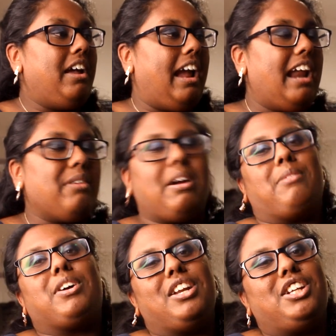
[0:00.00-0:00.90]
Anyway,
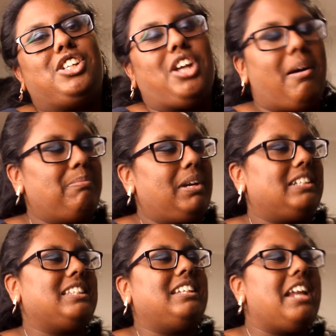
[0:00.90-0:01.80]
we're gonna jump
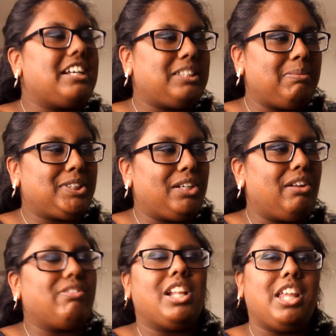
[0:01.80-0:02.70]
into the next episode
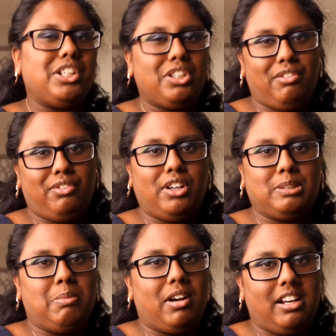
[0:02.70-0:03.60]
of The Legend of
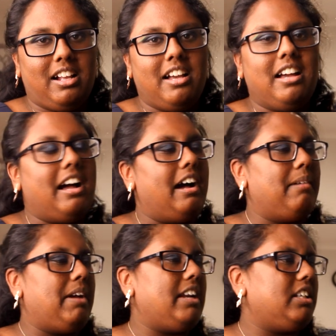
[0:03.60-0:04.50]
Vox Machina,
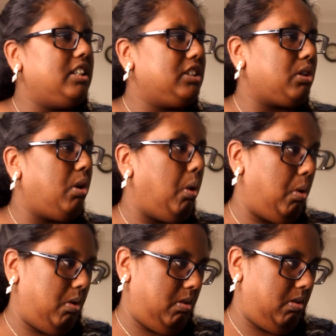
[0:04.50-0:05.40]
um, and it is
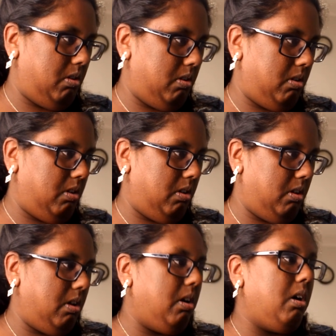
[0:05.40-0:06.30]

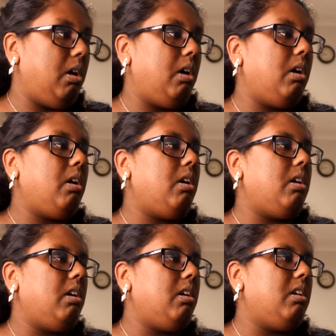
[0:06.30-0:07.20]

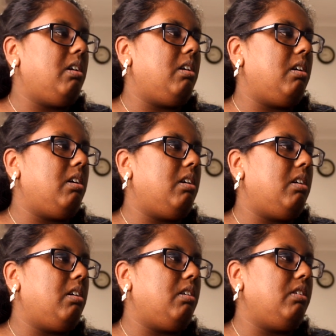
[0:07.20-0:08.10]

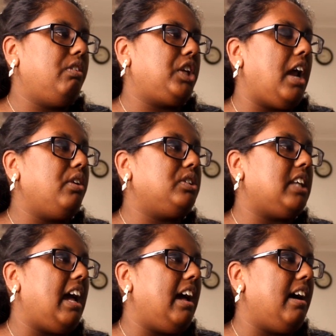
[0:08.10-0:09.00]
called Shadows
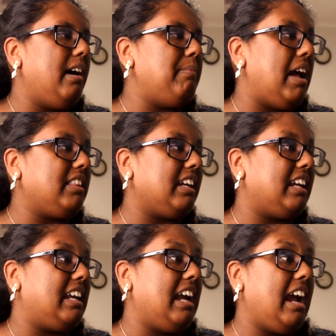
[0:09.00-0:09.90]
um, at the
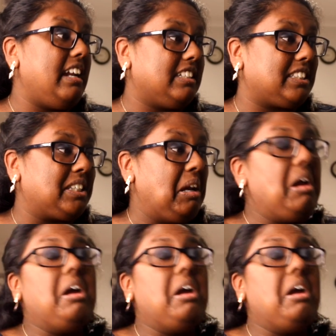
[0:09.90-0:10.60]
Gates.